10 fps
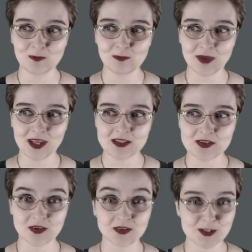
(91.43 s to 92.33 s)

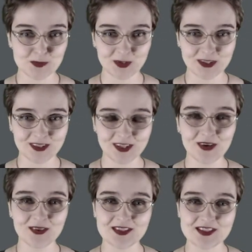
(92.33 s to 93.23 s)
based on this book
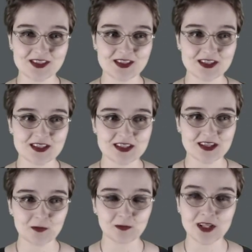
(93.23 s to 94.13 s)
alone, such as,
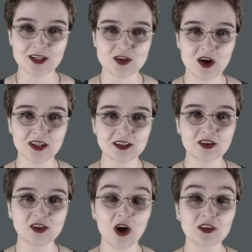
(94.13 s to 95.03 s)
let's call it
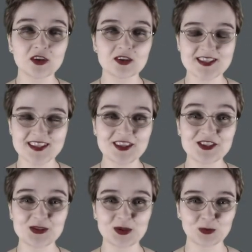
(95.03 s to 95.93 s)

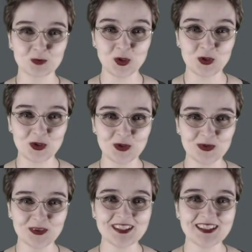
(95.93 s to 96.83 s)
non-consensual
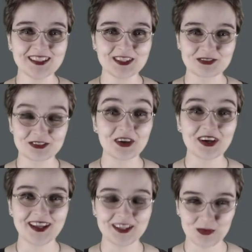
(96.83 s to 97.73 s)
woohoo for
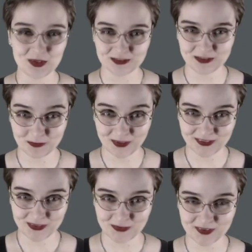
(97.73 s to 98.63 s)
anyone
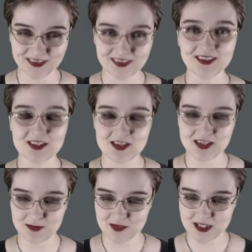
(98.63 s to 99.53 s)
familiar with
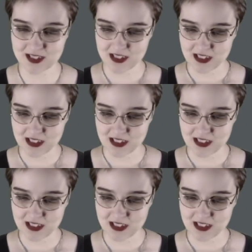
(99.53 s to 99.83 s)
Sims.